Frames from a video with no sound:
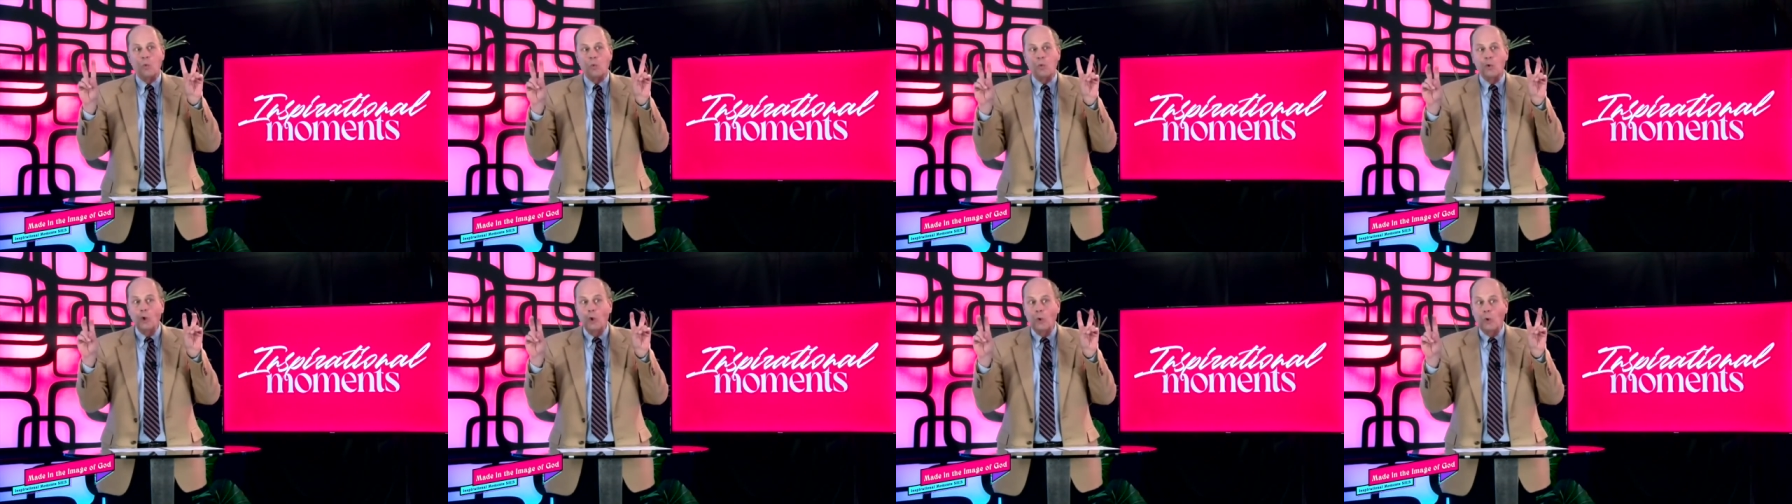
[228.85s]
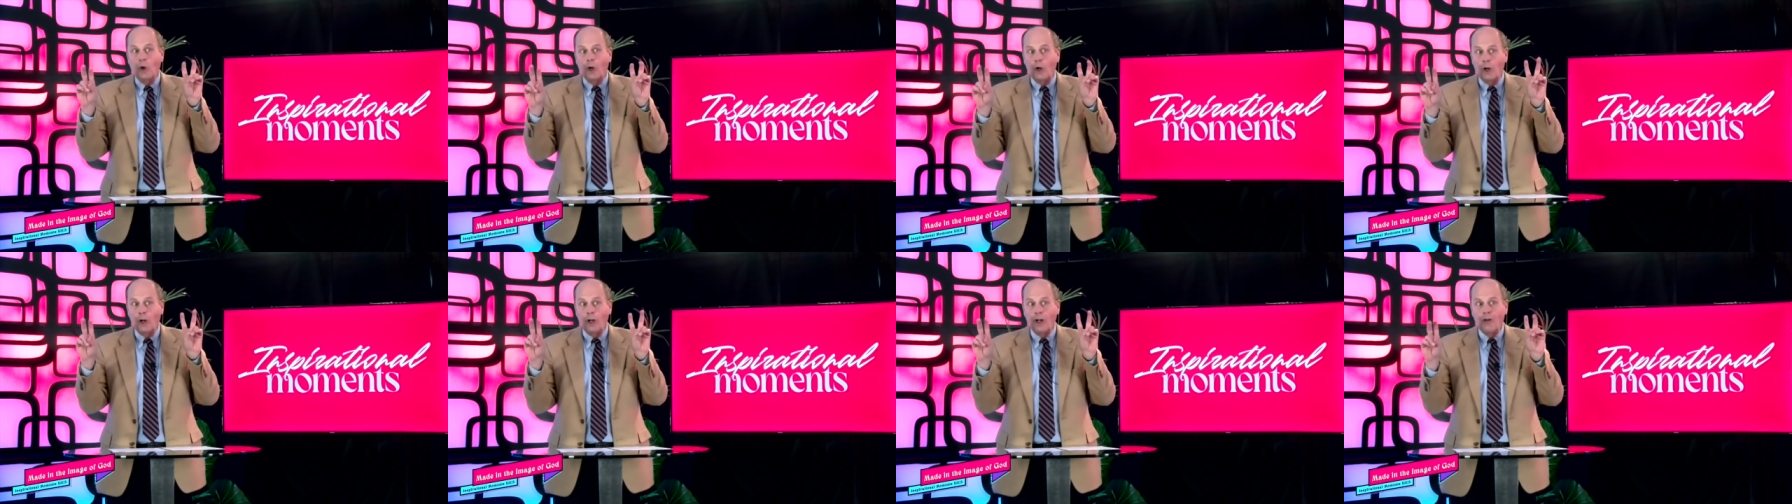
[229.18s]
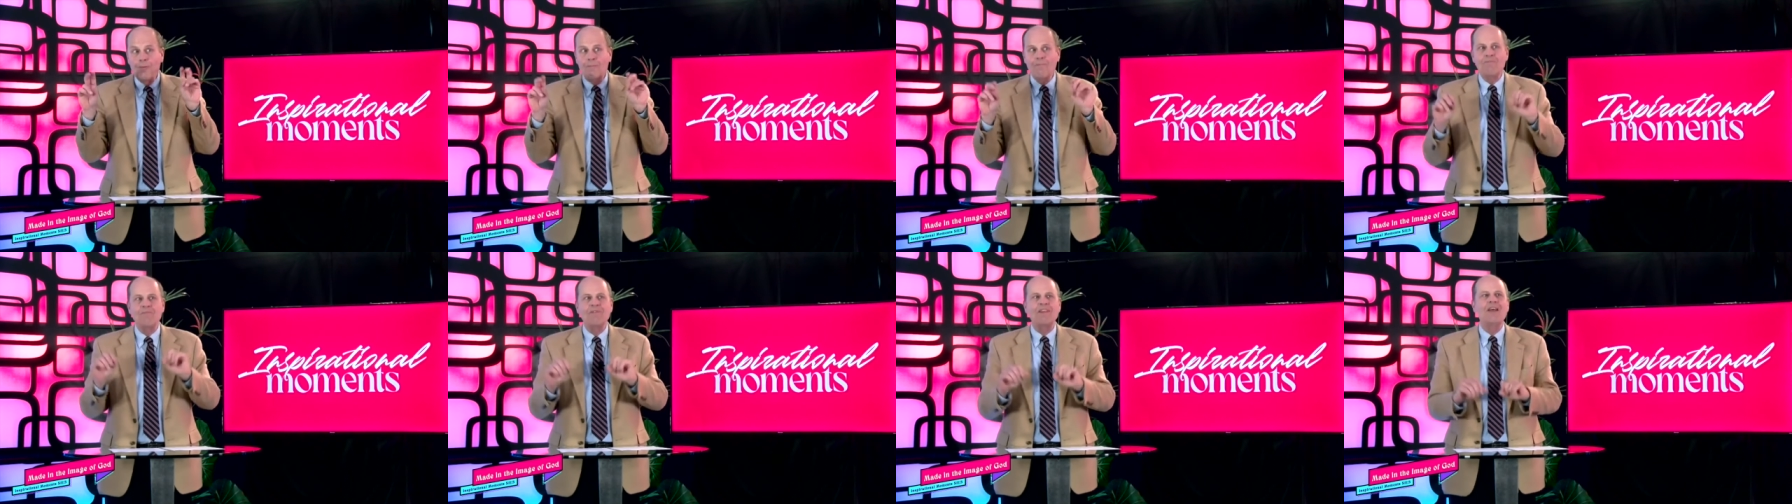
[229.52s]

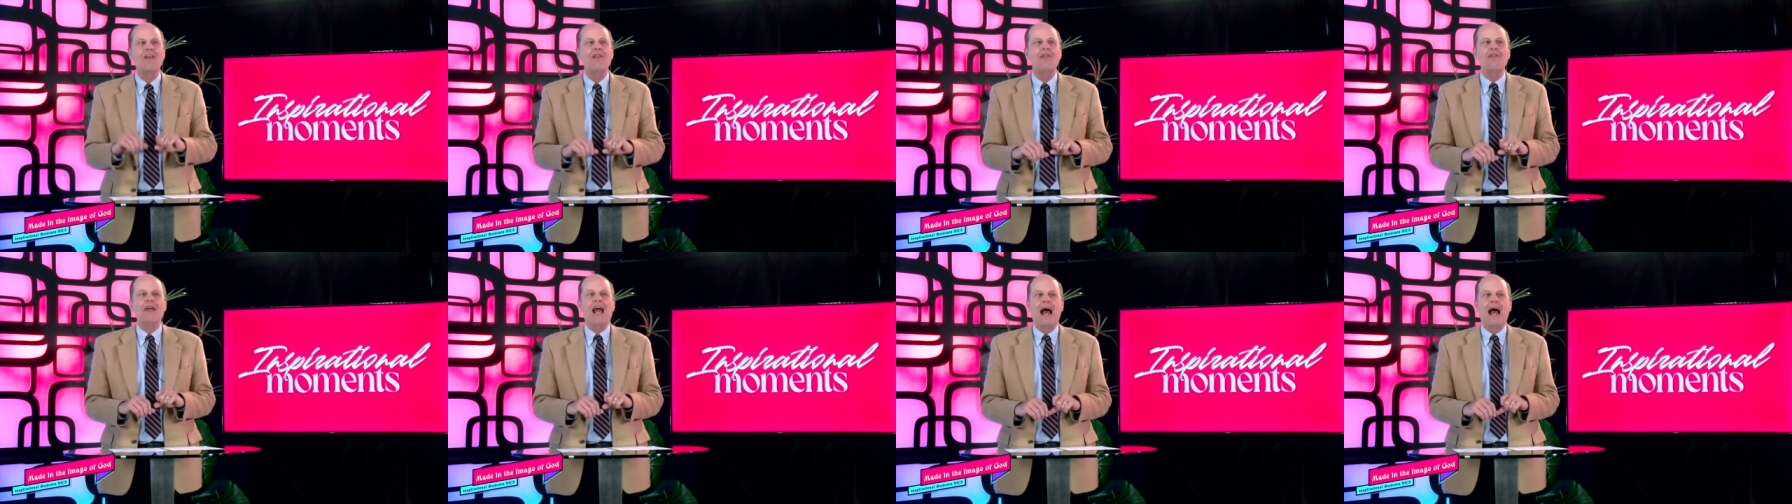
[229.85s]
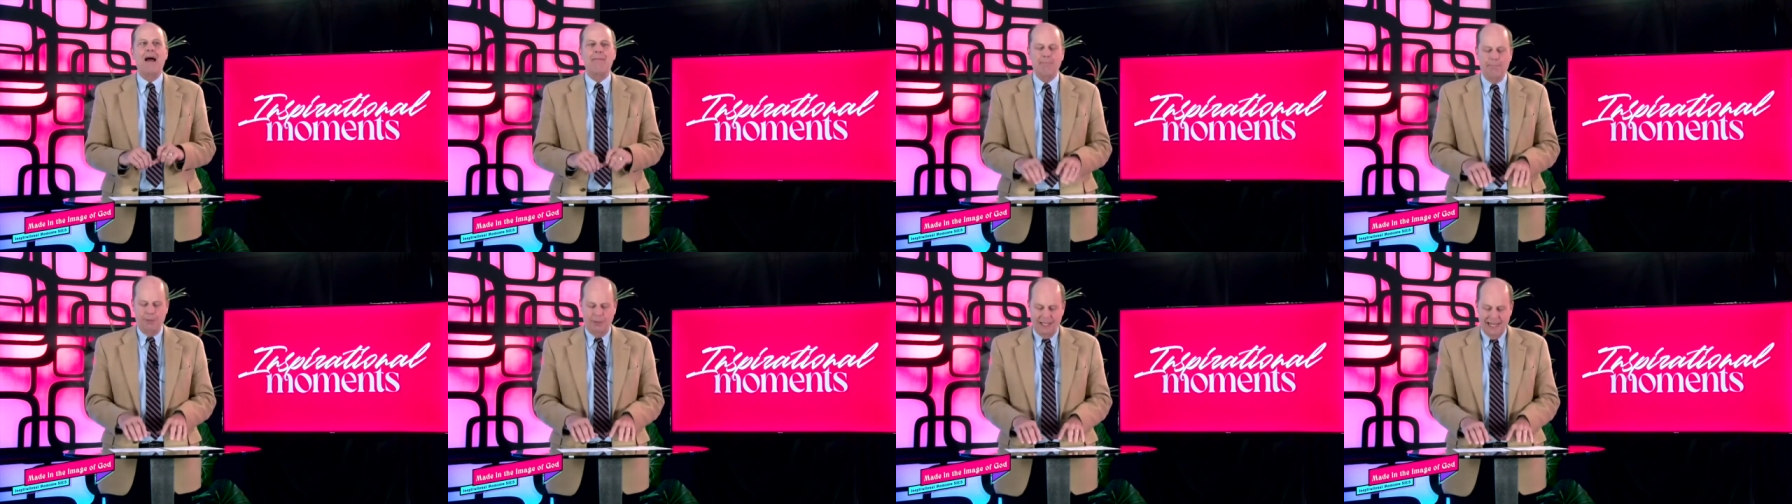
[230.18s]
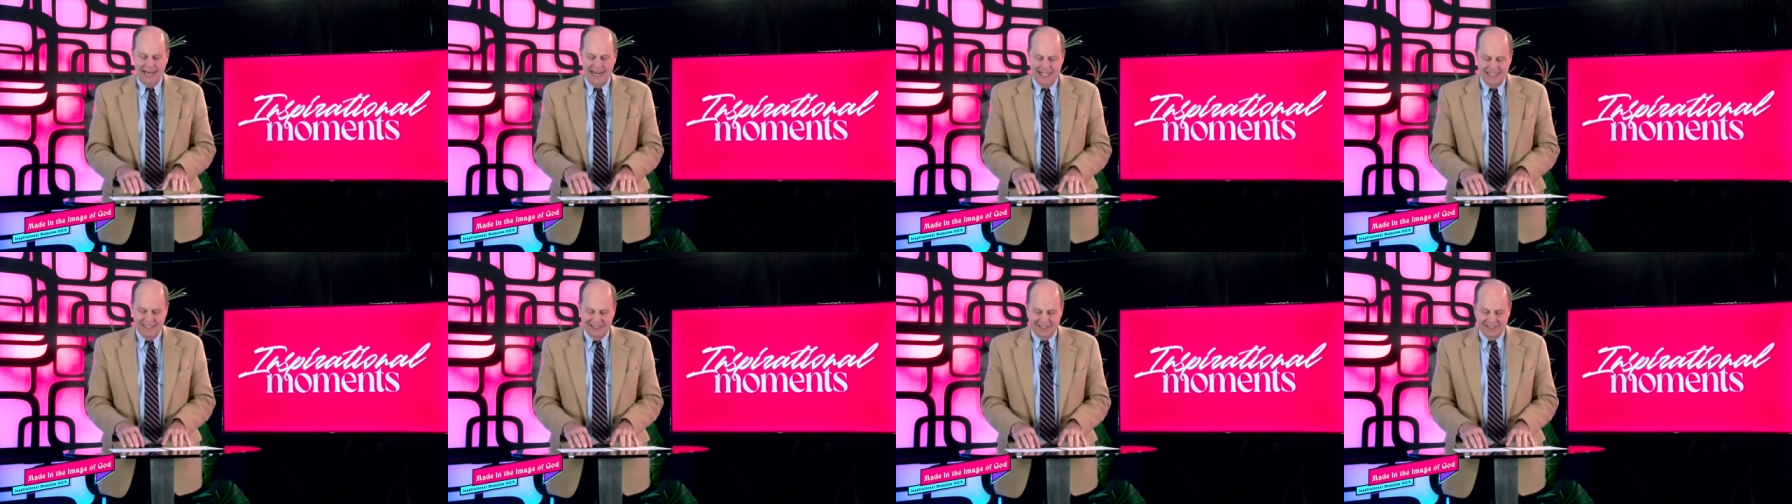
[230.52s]
rule that
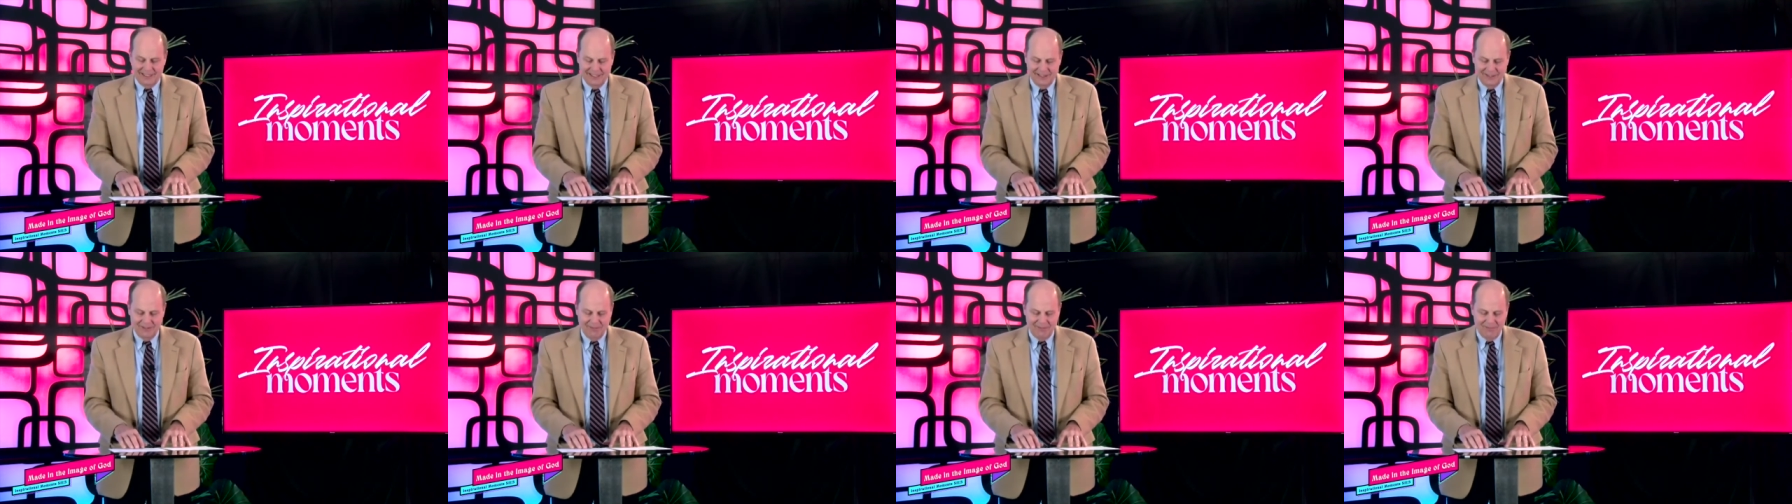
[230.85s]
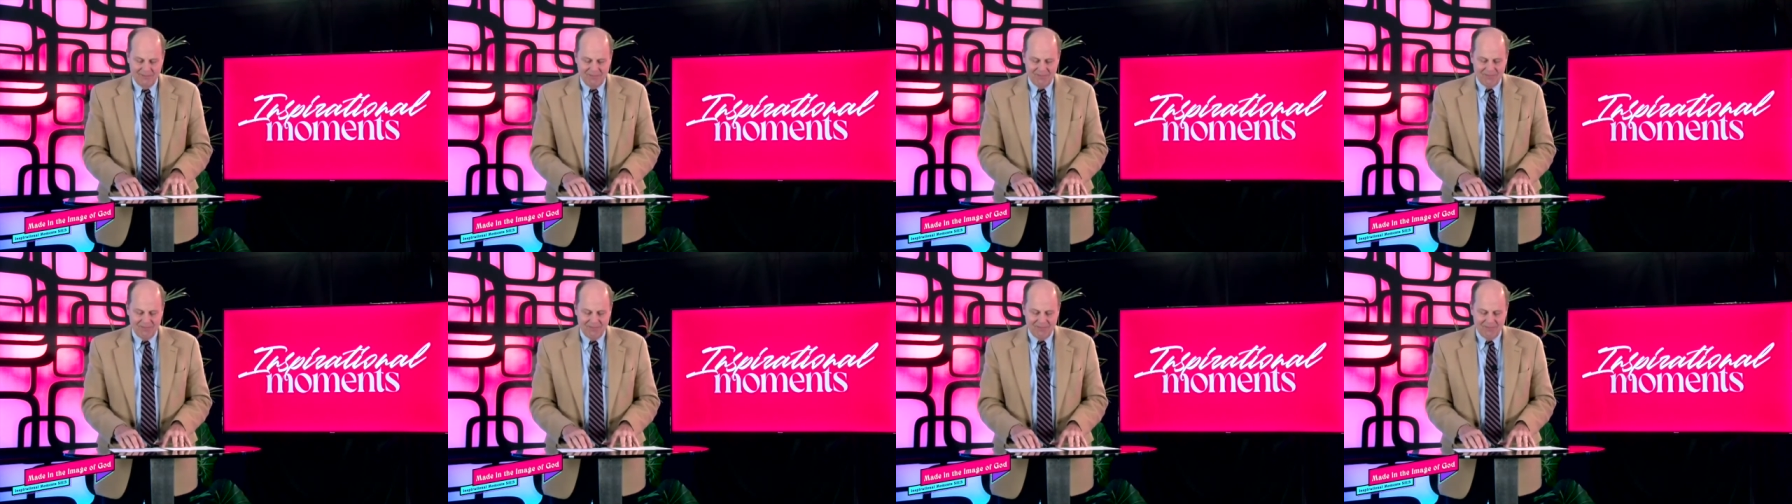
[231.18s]
place.